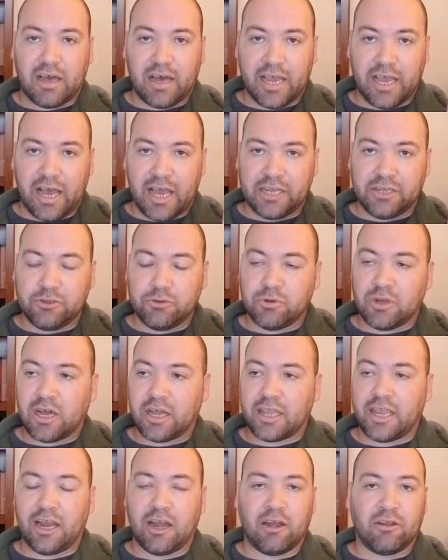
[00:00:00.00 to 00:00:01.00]
I do not
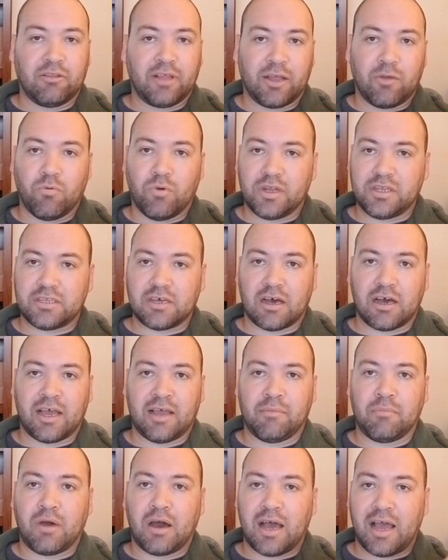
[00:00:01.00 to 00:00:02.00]
care like what
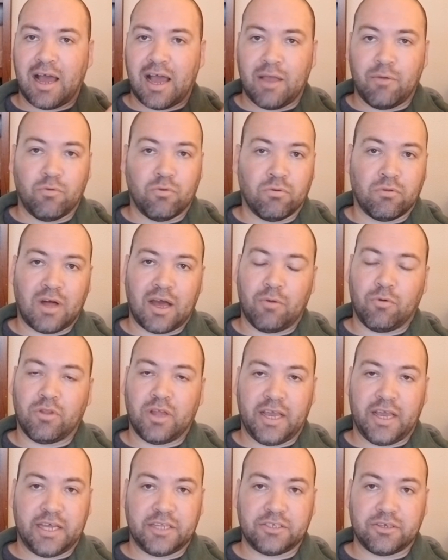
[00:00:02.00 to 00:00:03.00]
time. I will
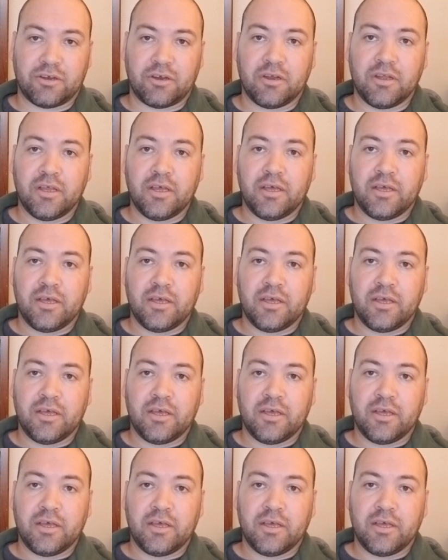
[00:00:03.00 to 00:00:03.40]
answer.